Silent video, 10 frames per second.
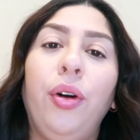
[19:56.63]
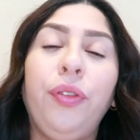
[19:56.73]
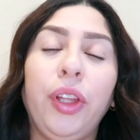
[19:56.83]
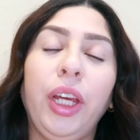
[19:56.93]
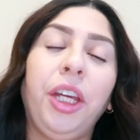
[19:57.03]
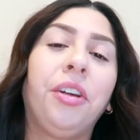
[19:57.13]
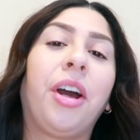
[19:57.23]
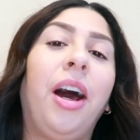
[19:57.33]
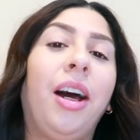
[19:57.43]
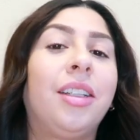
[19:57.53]
hopefully you
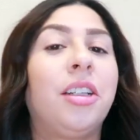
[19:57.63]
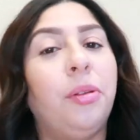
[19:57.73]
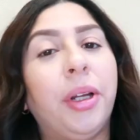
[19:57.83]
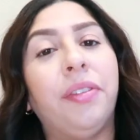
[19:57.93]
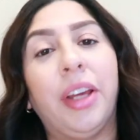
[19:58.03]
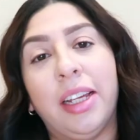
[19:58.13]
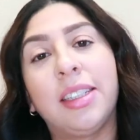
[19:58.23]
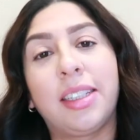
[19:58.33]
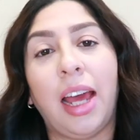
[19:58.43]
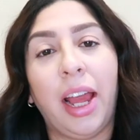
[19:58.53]
got a little bit of
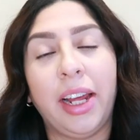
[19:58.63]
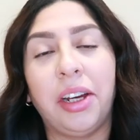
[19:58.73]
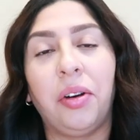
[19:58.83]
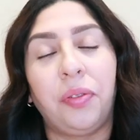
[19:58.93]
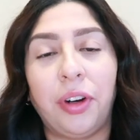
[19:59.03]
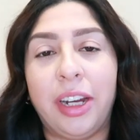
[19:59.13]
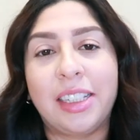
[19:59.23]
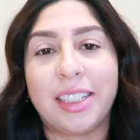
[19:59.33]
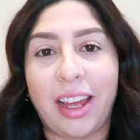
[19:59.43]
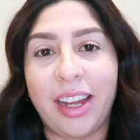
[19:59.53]
insight of what
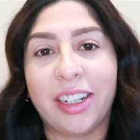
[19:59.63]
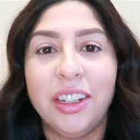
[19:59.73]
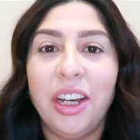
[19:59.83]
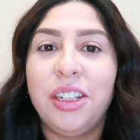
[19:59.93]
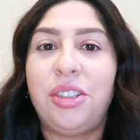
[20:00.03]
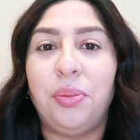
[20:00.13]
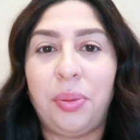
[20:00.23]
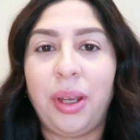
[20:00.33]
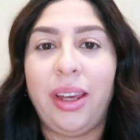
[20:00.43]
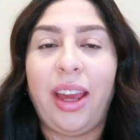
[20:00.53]
it's like to
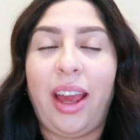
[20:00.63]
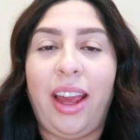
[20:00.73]
be